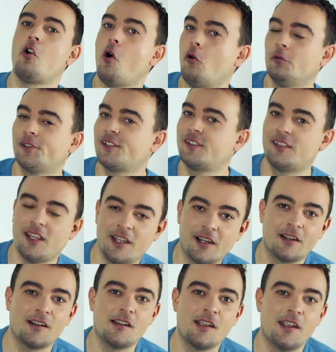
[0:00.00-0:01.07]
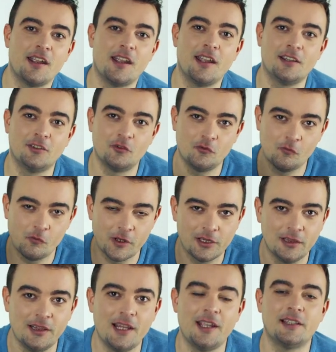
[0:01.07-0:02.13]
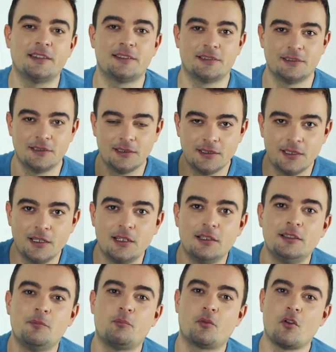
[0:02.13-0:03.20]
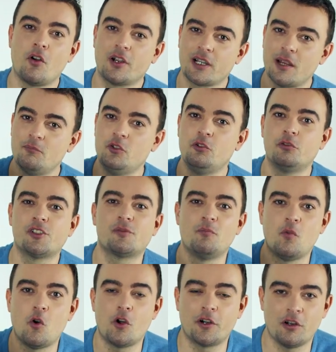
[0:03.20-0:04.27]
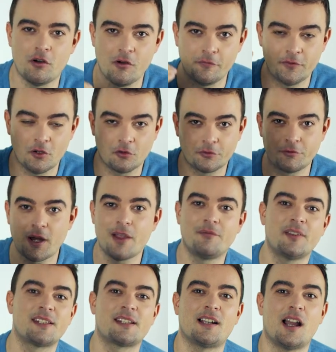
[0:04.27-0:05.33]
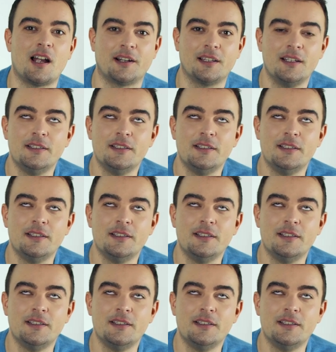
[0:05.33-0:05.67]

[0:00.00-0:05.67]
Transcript: codes there and will let the program use more of your graphics card.